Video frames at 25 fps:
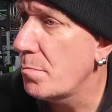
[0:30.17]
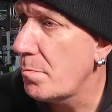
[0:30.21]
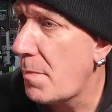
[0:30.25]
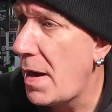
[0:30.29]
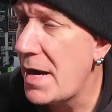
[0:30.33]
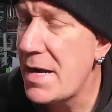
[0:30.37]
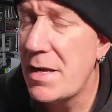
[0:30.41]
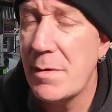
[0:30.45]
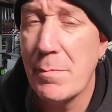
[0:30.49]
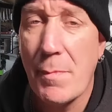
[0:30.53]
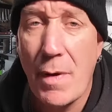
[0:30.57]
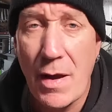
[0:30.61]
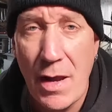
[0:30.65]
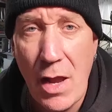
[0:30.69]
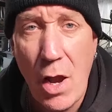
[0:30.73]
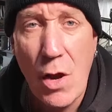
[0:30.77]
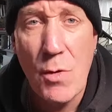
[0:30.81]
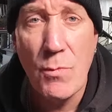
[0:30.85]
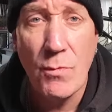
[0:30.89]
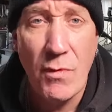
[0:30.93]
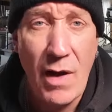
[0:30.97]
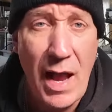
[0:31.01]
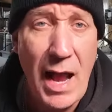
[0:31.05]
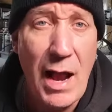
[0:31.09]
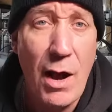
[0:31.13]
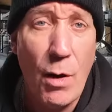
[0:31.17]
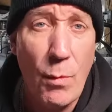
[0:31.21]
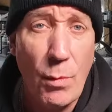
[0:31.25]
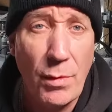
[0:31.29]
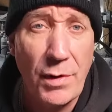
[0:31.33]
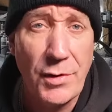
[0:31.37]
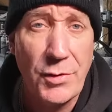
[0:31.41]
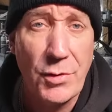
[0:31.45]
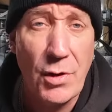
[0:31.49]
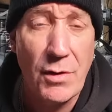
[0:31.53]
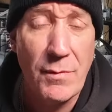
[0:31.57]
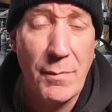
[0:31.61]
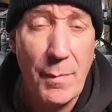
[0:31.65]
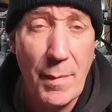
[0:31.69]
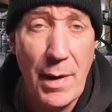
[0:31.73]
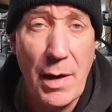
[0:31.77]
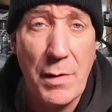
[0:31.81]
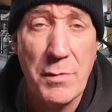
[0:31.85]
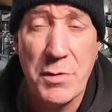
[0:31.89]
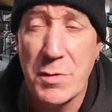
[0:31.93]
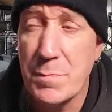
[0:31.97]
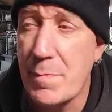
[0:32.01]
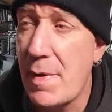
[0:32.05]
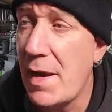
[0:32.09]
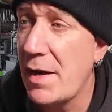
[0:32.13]
made it my own, how I want to do it with my
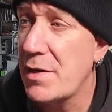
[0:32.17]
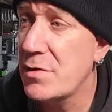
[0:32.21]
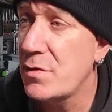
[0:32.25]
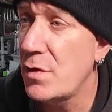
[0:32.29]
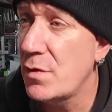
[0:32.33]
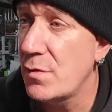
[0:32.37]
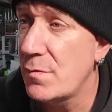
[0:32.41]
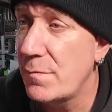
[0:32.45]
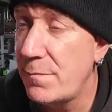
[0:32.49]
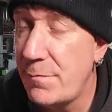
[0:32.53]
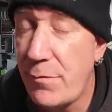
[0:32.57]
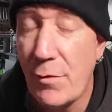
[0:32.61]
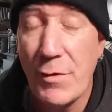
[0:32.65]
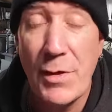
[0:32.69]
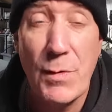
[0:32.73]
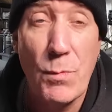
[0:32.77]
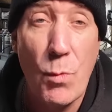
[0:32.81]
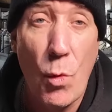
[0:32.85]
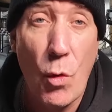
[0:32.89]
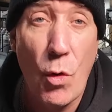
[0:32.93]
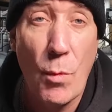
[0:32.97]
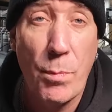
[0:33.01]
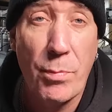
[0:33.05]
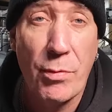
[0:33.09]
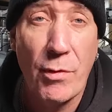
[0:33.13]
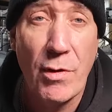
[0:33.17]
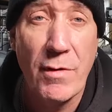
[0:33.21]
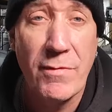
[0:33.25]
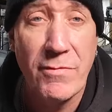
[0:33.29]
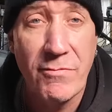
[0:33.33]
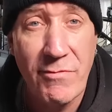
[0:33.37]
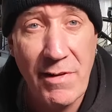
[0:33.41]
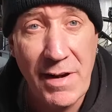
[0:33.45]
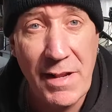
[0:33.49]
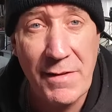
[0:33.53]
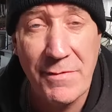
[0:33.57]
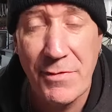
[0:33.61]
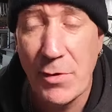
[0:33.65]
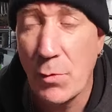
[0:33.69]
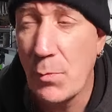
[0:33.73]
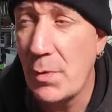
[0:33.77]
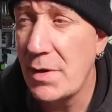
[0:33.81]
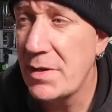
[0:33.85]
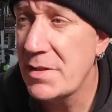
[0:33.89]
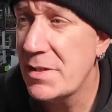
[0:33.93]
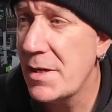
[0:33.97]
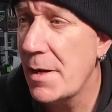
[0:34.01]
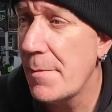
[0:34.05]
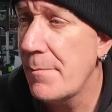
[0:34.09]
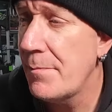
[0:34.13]
own specs, so it's fully waterproof, ready for the
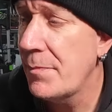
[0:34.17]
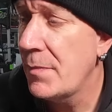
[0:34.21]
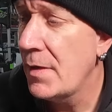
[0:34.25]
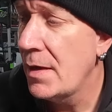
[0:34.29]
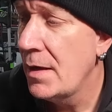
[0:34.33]
winter.